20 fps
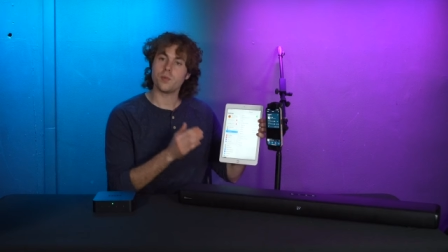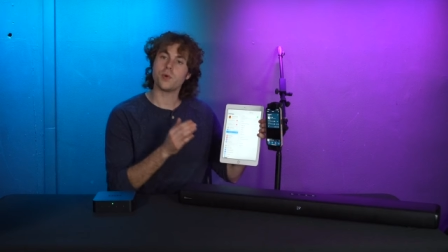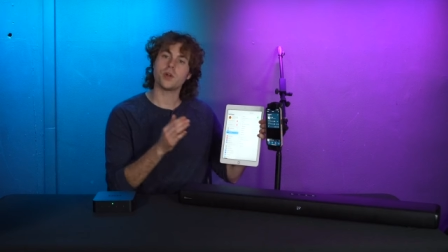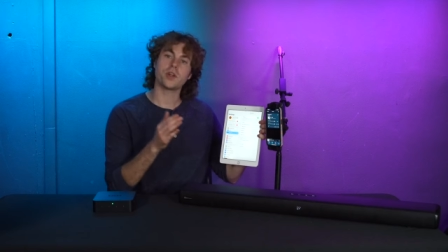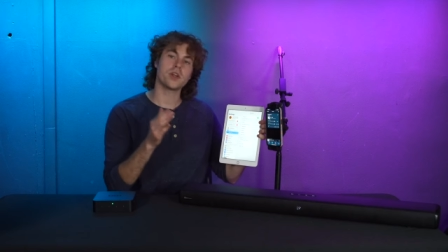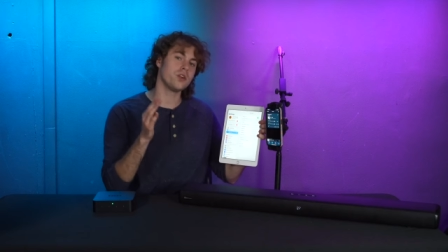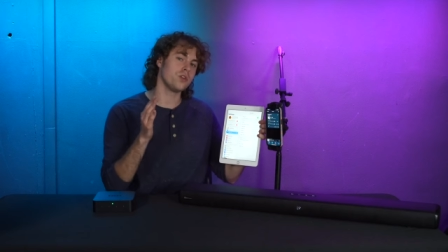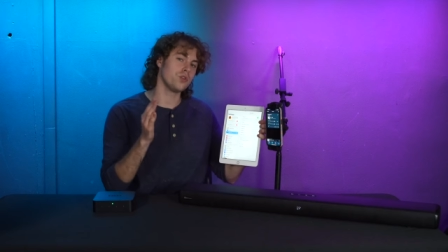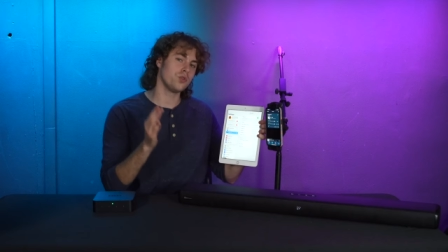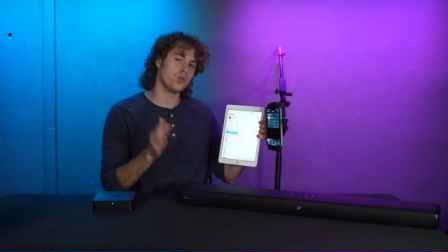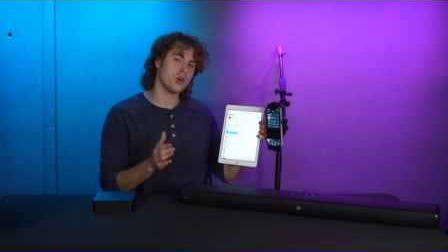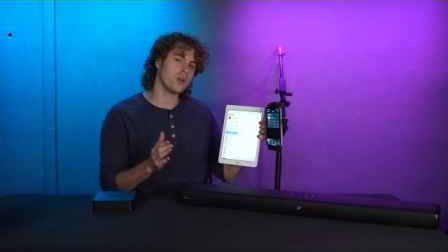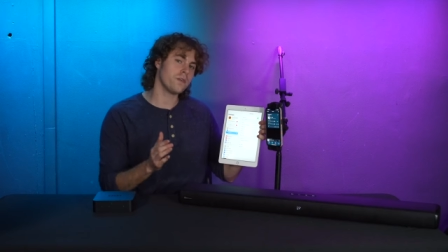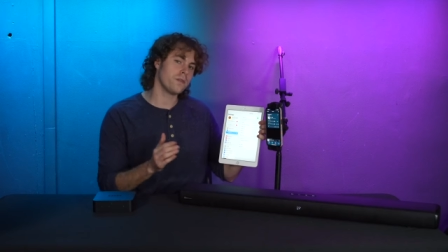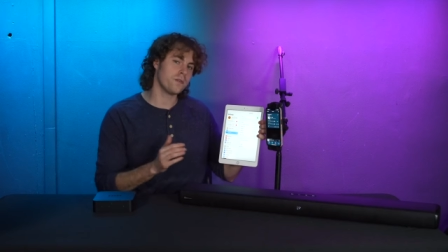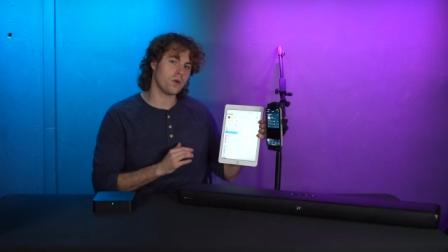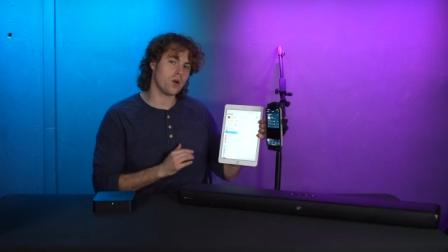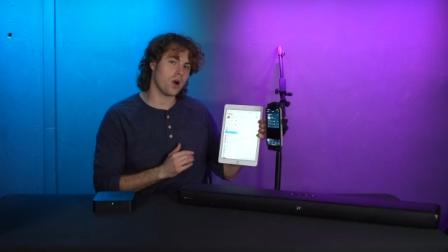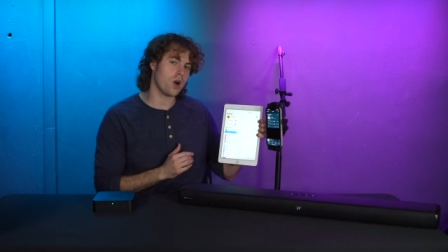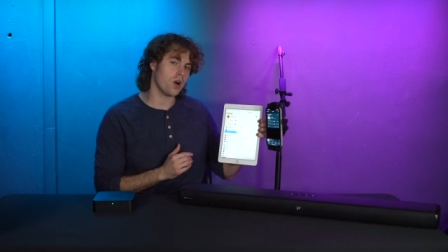Then we're gonna look
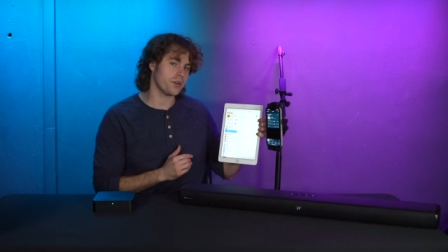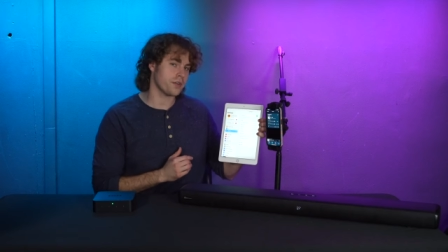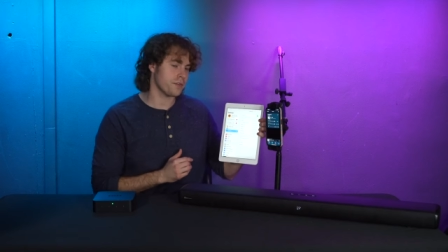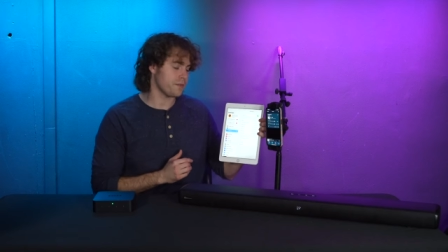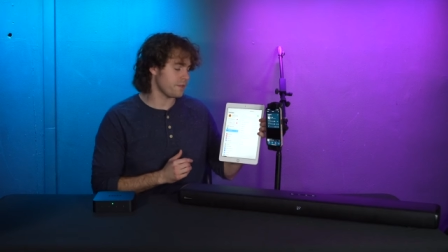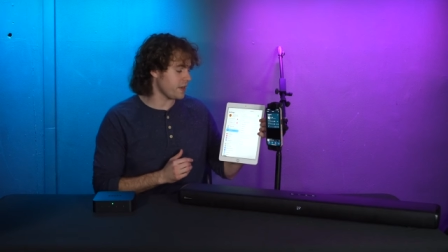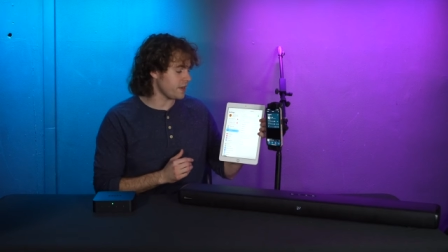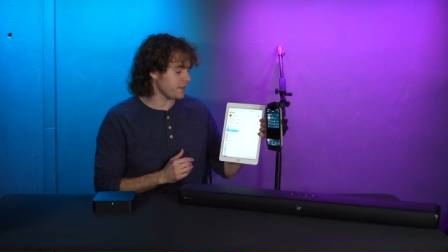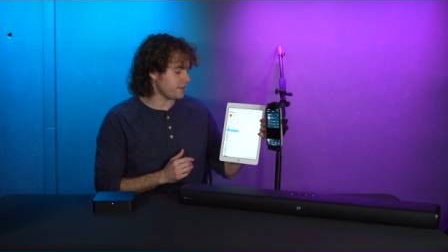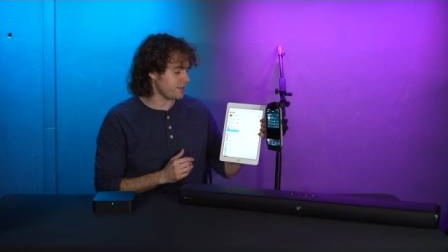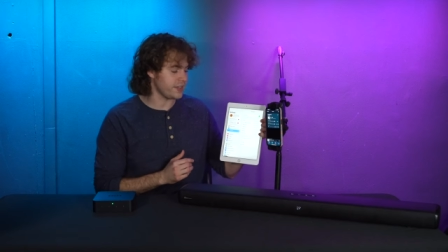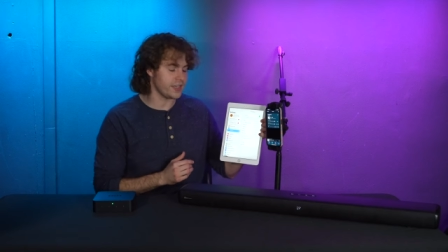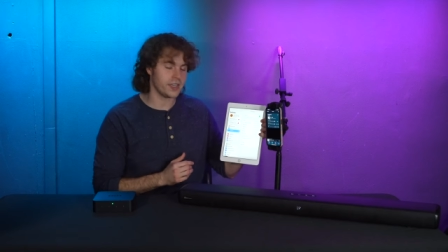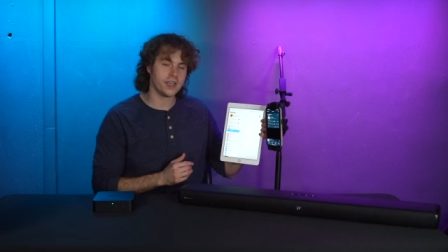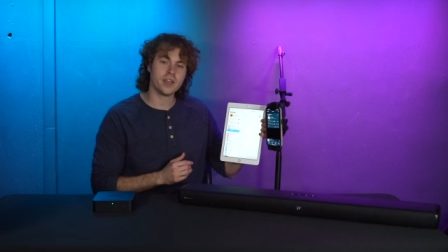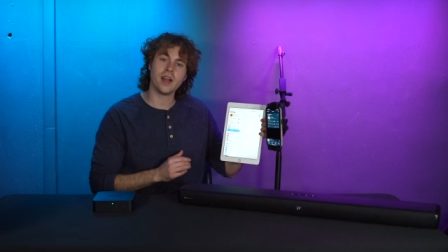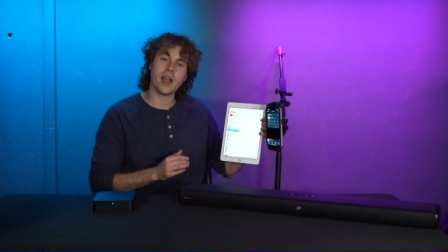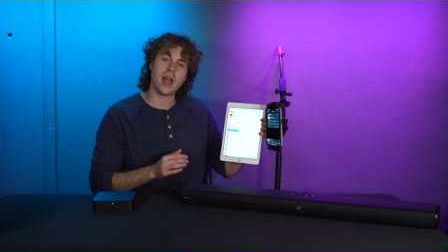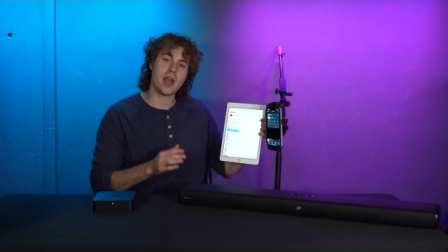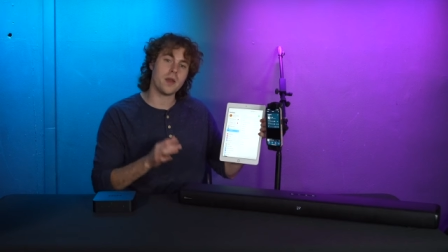for our device
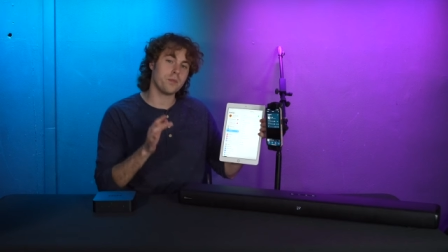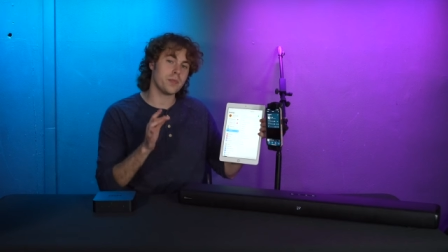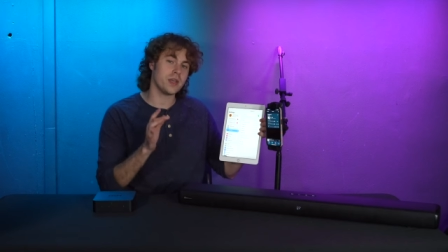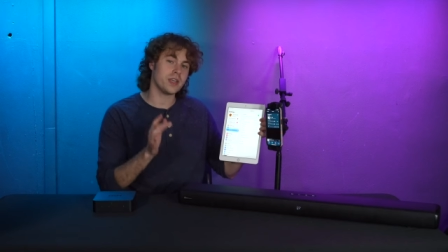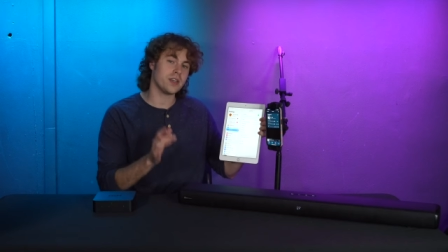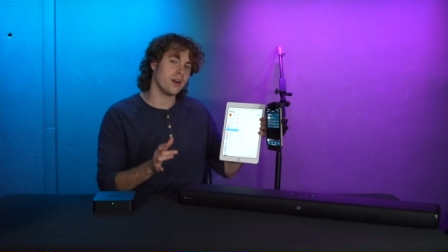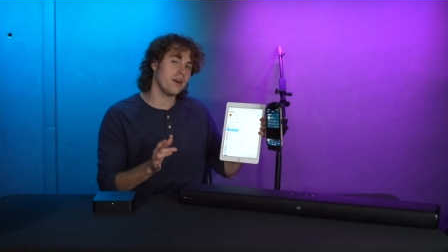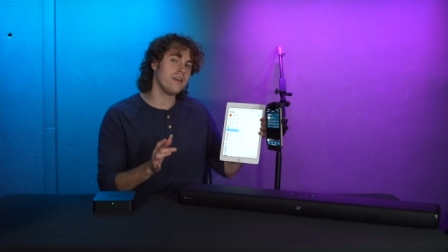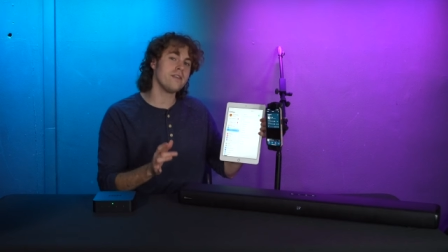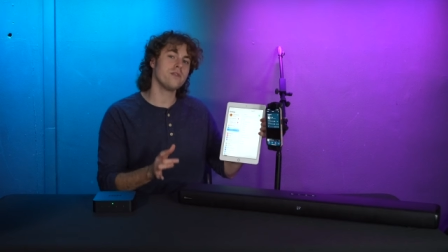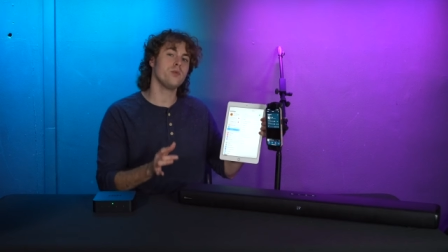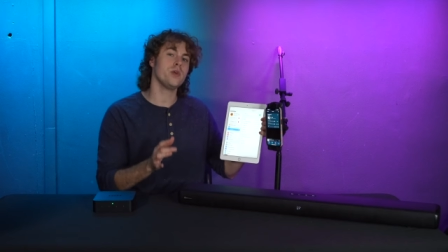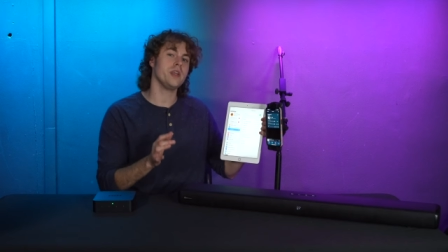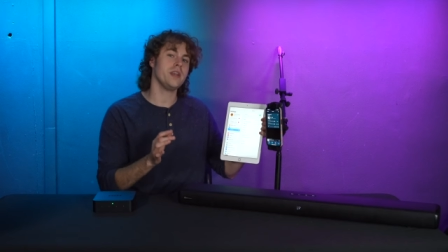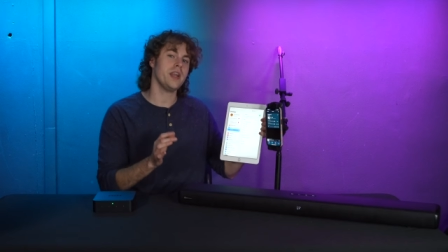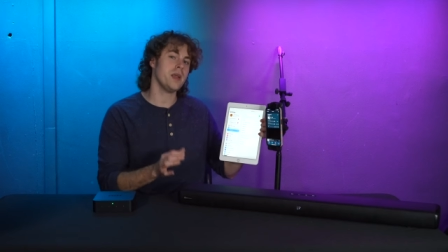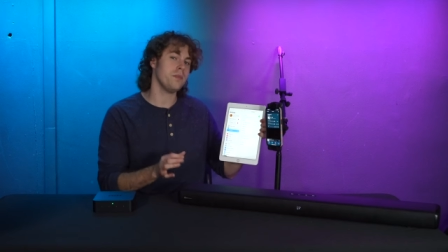here, and because we